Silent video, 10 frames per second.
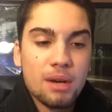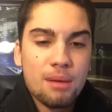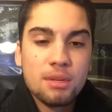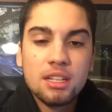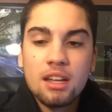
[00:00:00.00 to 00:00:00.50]
I
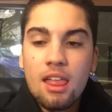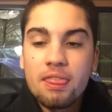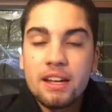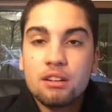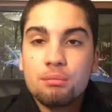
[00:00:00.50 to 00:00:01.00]
mean,
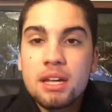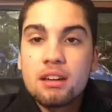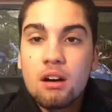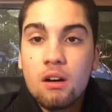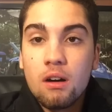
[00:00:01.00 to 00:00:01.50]
they don't
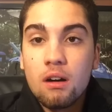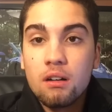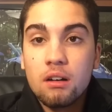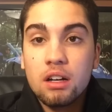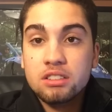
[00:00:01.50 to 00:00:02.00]
make
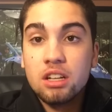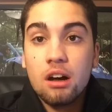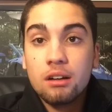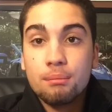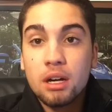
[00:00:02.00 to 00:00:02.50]
a
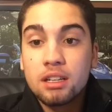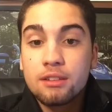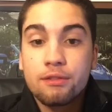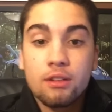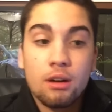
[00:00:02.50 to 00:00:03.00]
ton of
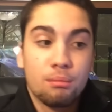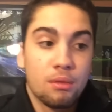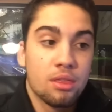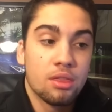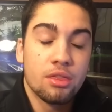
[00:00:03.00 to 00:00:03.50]
money
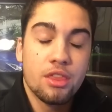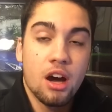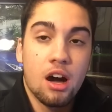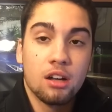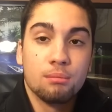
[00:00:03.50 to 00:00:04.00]
from the
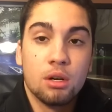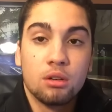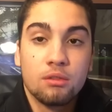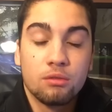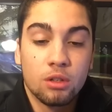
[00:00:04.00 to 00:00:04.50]

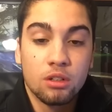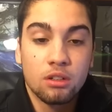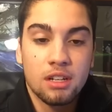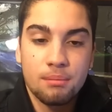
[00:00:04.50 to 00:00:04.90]
automotive world.